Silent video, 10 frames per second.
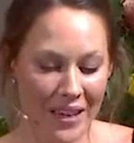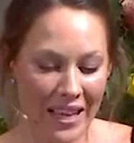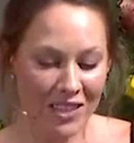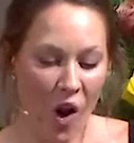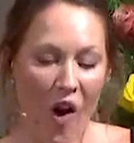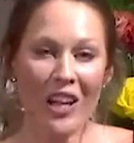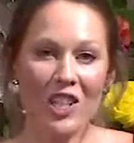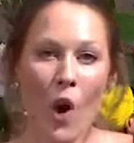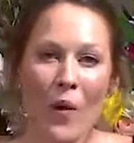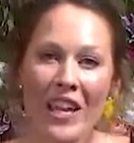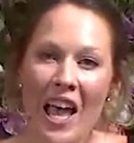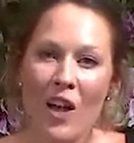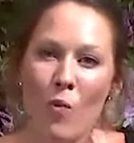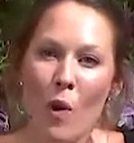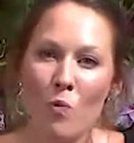It's ongoing.
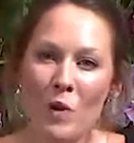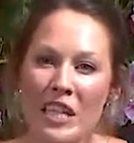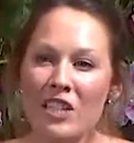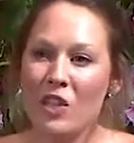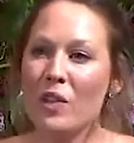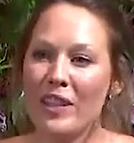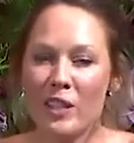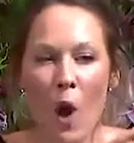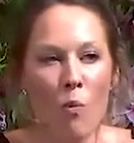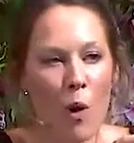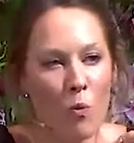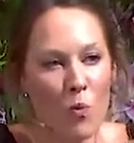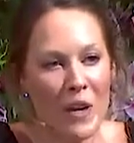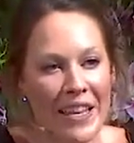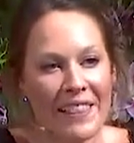When we do this, when
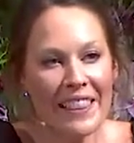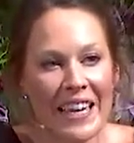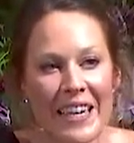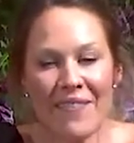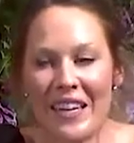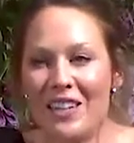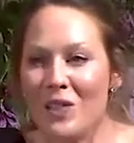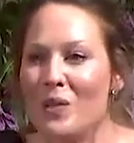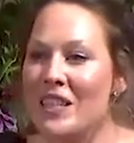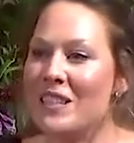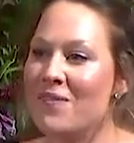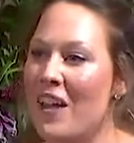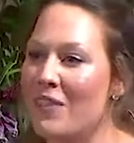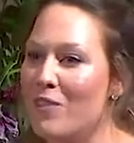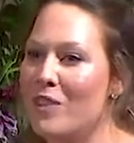we live into this
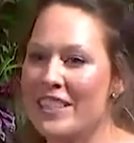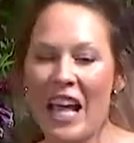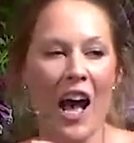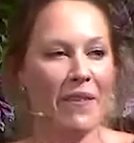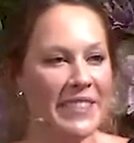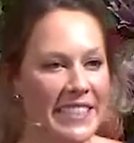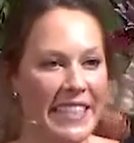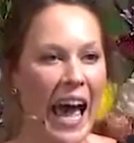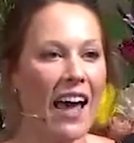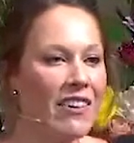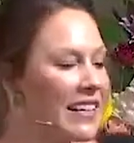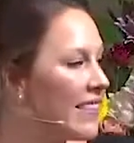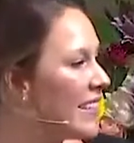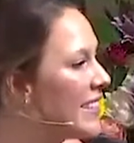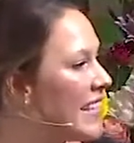faithfulness of scattering
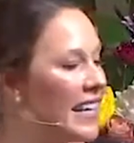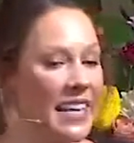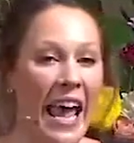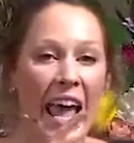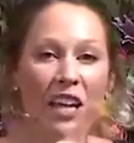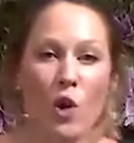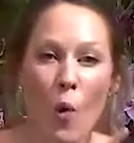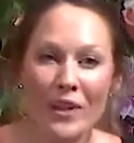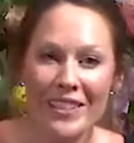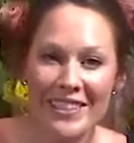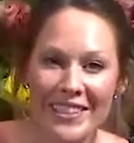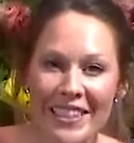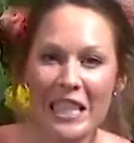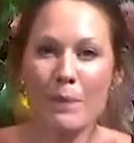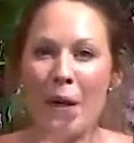the seed and going to
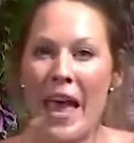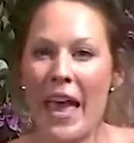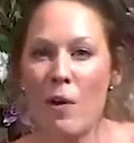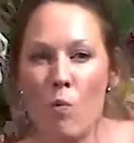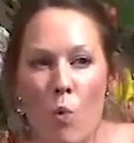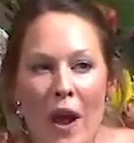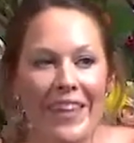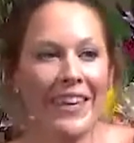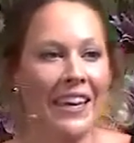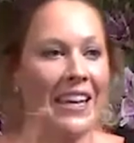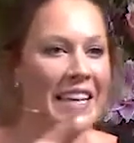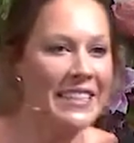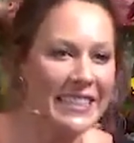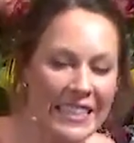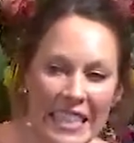sleep and waking,
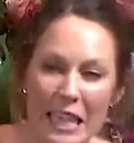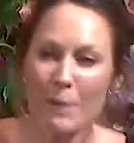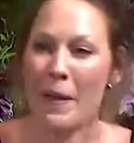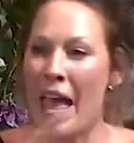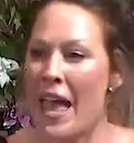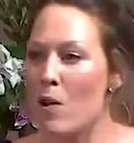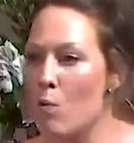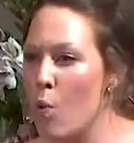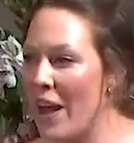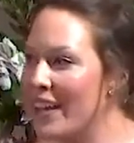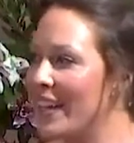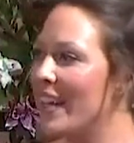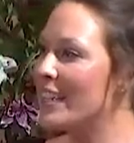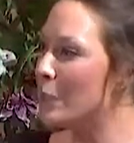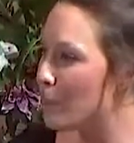sleep and waking,
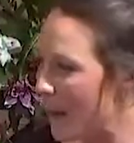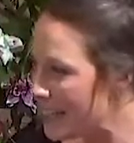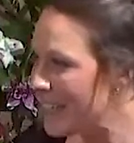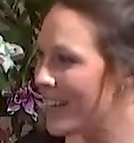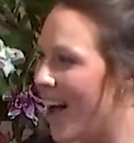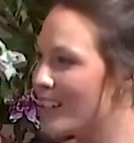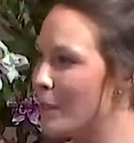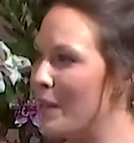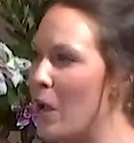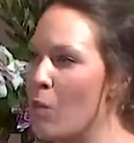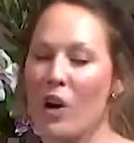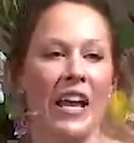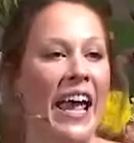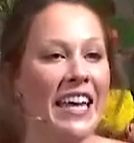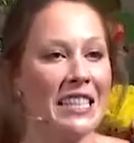expecting God to be at work,
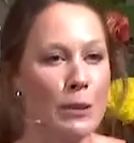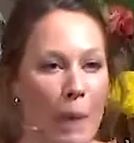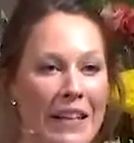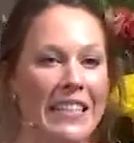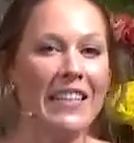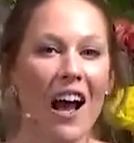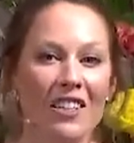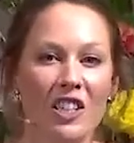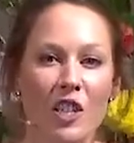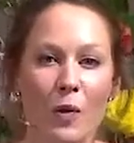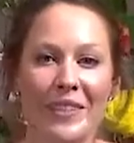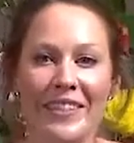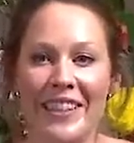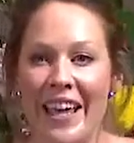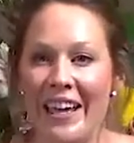expecting God to do his
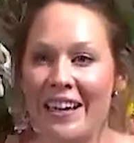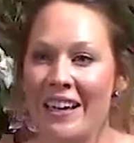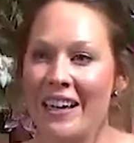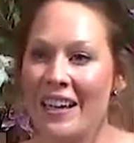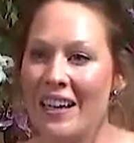thing,